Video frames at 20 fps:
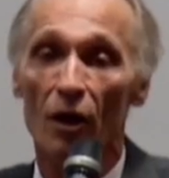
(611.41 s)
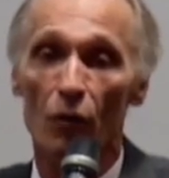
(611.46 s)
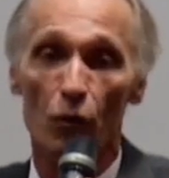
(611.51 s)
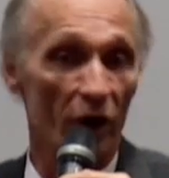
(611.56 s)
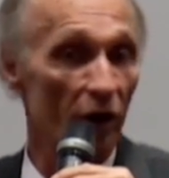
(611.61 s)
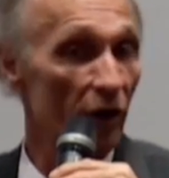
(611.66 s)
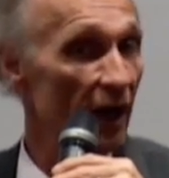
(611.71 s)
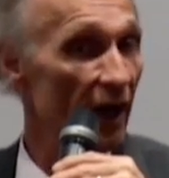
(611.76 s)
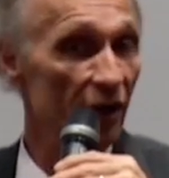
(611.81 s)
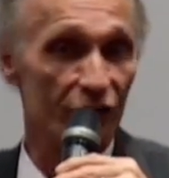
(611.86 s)

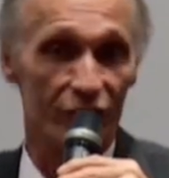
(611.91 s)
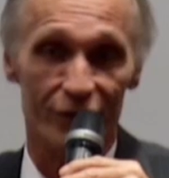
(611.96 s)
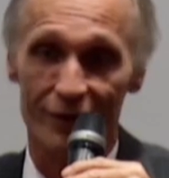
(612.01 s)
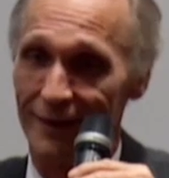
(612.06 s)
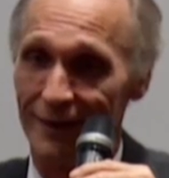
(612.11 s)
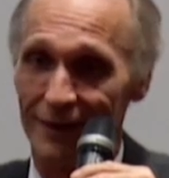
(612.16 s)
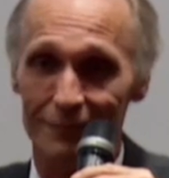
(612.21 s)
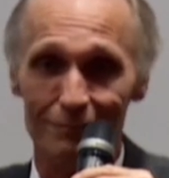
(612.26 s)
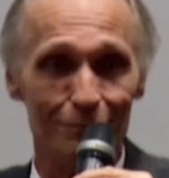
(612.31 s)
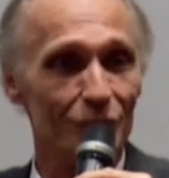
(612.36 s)
Whereas
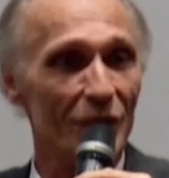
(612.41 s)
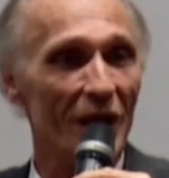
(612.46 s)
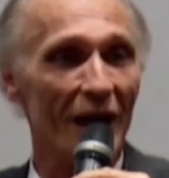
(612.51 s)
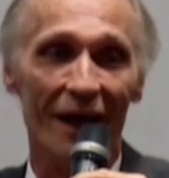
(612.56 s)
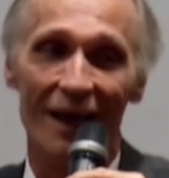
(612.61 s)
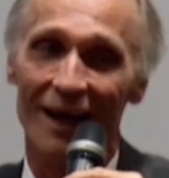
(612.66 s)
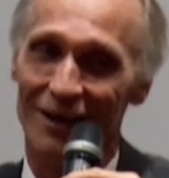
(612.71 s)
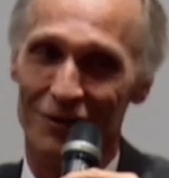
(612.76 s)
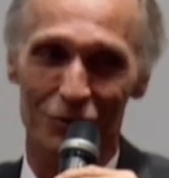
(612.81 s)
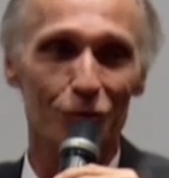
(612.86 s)
uh,
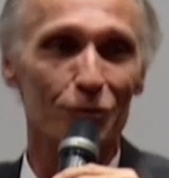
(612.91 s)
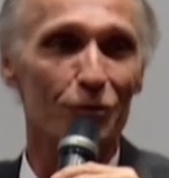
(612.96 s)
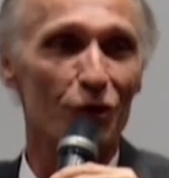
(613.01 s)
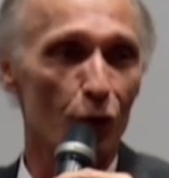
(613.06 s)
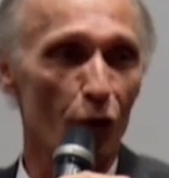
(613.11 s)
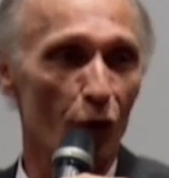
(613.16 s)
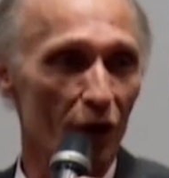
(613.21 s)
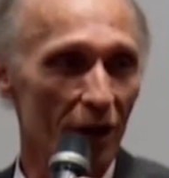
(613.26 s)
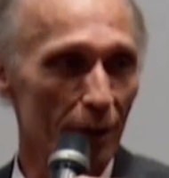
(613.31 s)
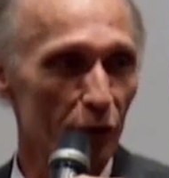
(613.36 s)
uh you
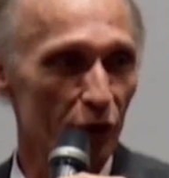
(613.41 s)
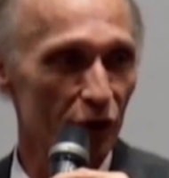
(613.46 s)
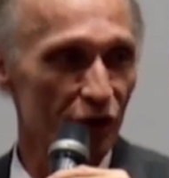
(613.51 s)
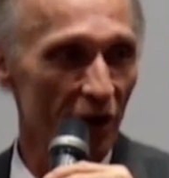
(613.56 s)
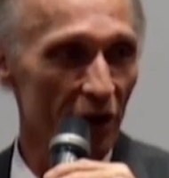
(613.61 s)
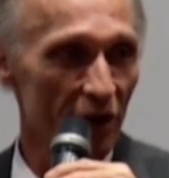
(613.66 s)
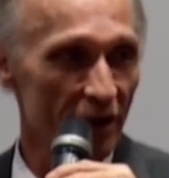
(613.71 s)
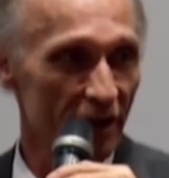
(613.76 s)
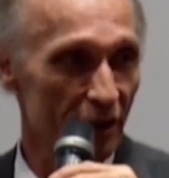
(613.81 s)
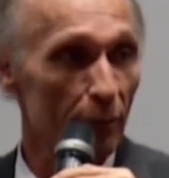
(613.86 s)
throw a
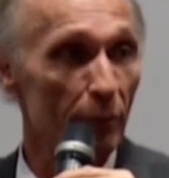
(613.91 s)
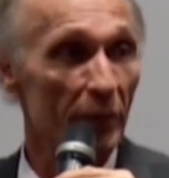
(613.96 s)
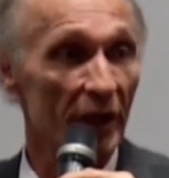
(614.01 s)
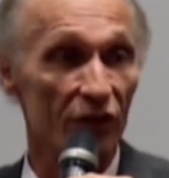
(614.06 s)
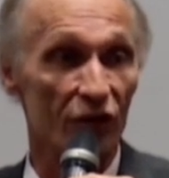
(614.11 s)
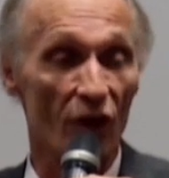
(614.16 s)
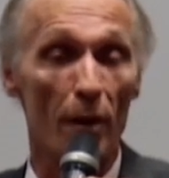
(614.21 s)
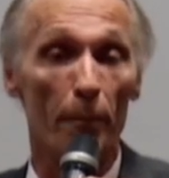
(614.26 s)
libertarian in the mix,